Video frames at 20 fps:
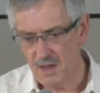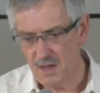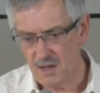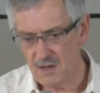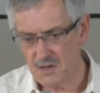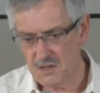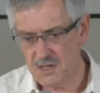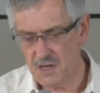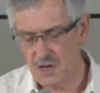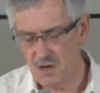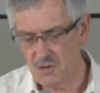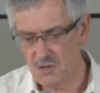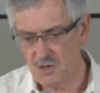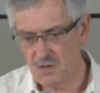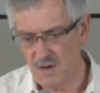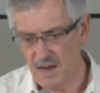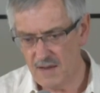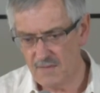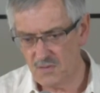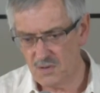
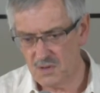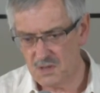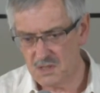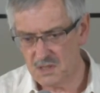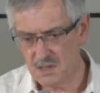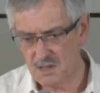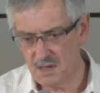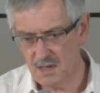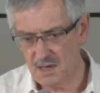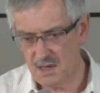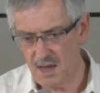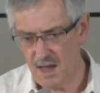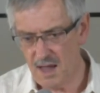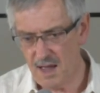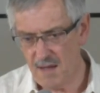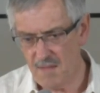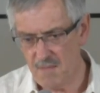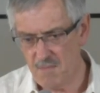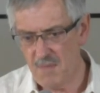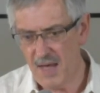CO2 levels
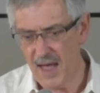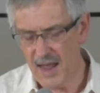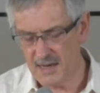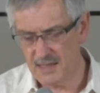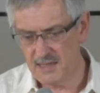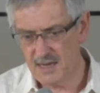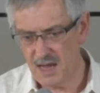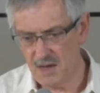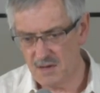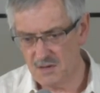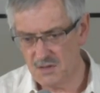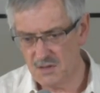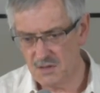back down